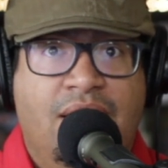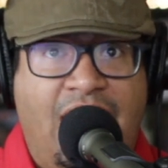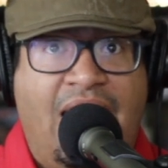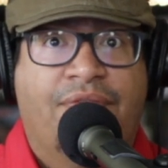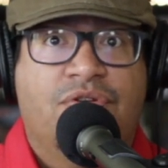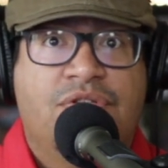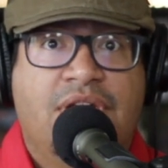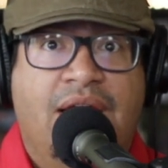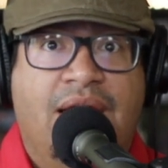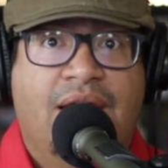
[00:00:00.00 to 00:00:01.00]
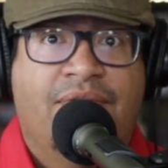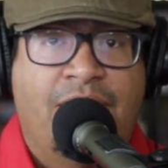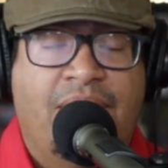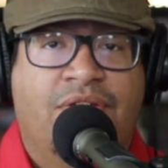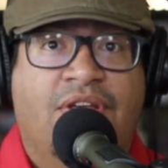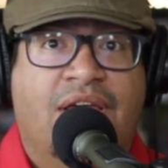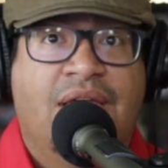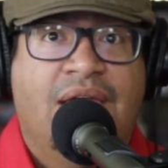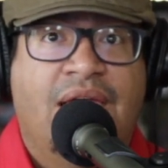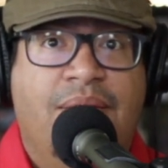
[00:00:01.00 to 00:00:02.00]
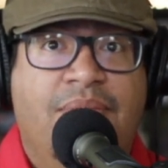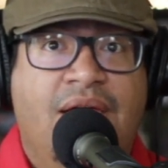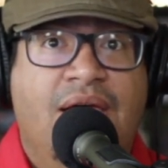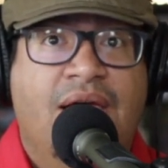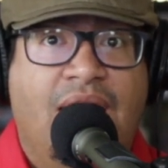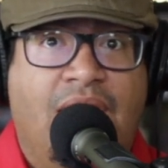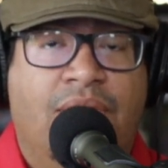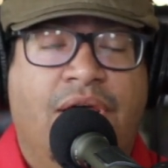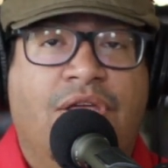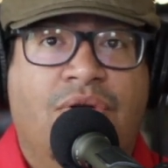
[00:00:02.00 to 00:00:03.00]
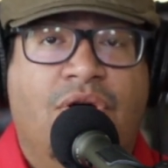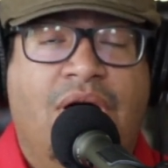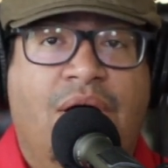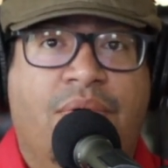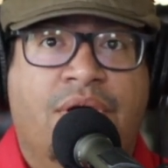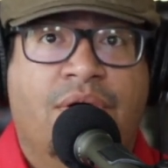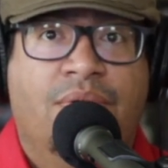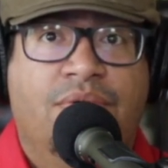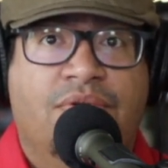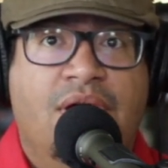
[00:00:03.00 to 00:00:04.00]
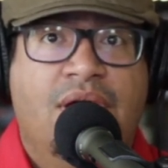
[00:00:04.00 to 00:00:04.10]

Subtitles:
After today, I've got my second game. I'll let you know how it goes.